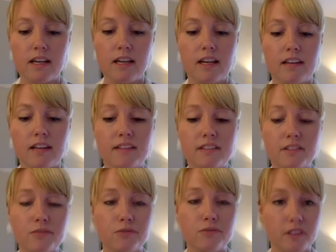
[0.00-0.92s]
This
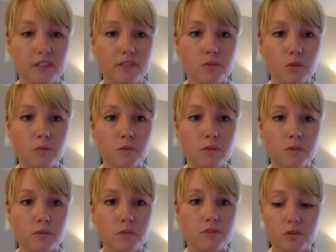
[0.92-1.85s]
is really
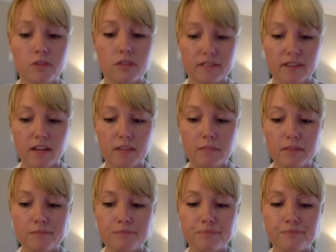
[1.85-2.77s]
normal, so don't give
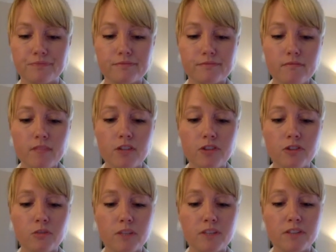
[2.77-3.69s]
up.
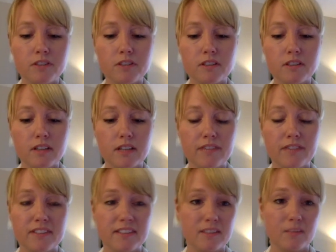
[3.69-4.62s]
You'll wonder if
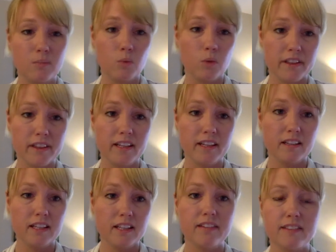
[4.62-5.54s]
it's worth it.
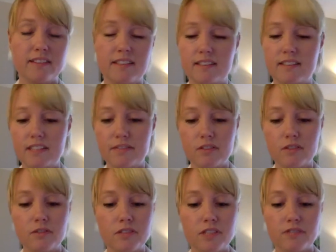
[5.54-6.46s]
Is this
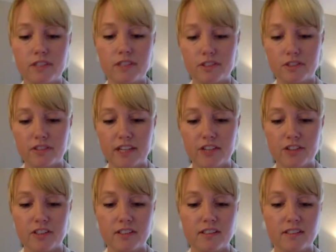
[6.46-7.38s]
difficulty of restoration,
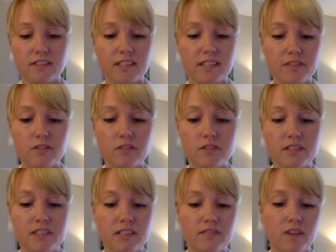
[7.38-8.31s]
is this
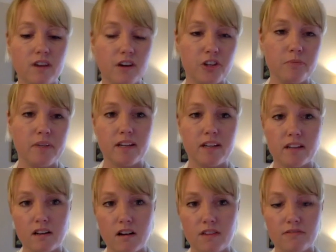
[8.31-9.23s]
difficulty of argument and
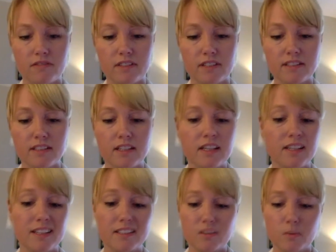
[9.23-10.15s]
conflict,
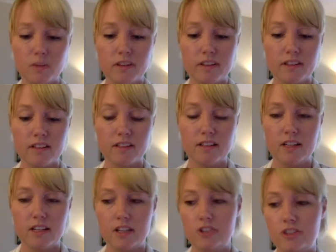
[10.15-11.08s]
is it worth it?
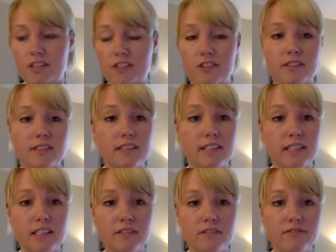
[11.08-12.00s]
Should I just
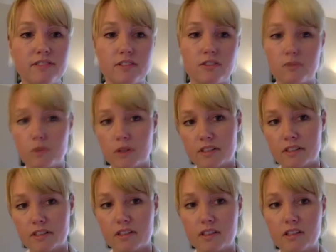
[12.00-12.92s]
leave, divorce
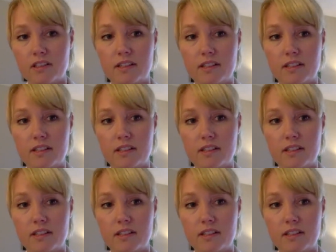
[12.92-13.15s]
her?